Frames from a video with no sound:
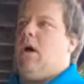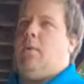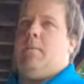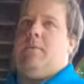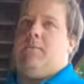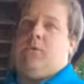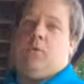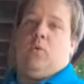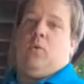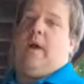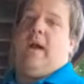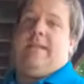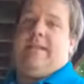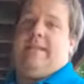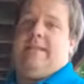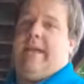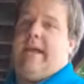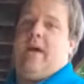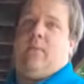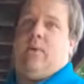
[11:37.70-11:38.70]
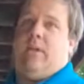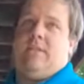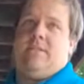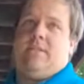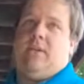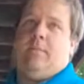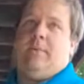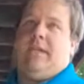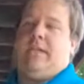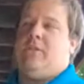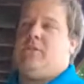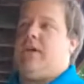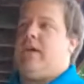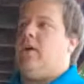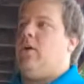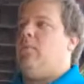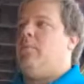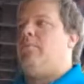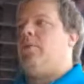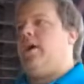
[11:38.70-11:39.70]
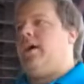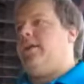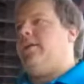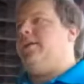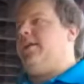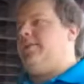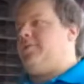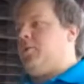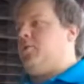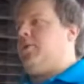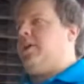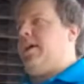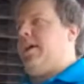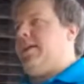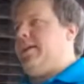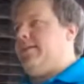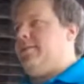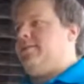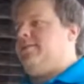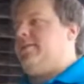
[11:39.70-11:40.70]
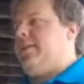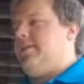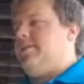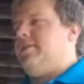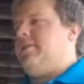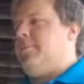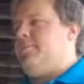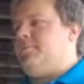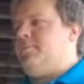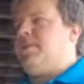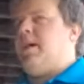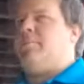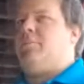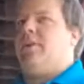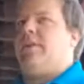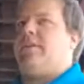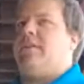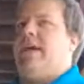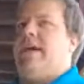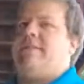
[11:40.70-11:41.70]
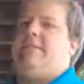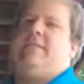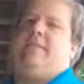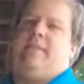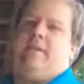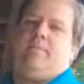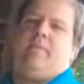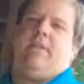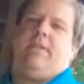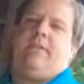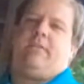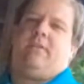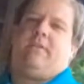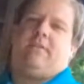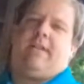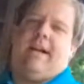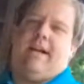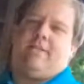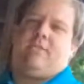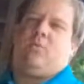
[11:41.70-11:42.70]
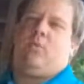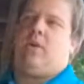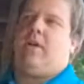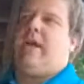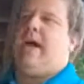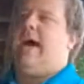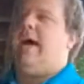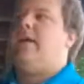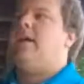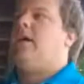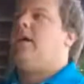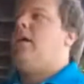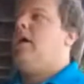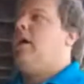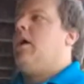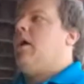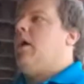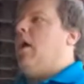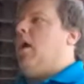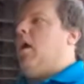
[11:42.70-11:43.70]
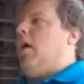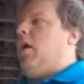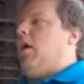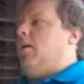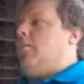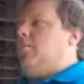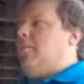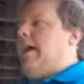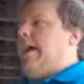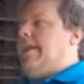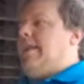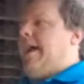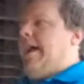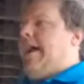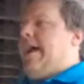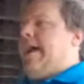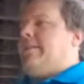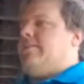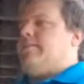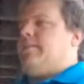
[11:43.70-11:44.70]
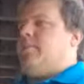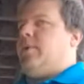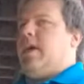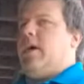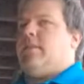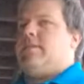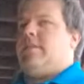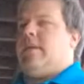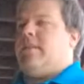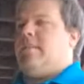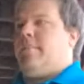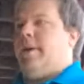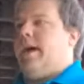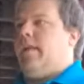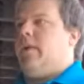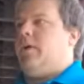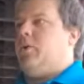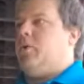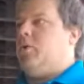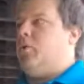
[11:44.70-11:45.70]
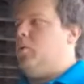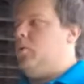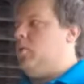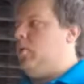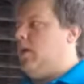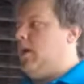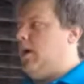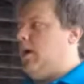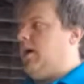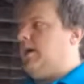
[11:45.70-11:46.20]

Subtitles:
If you or I did that, we'd still be in jail, but it's okay. He's in a separate class. He's in the political class. We're not. And I had someone else on the ballot who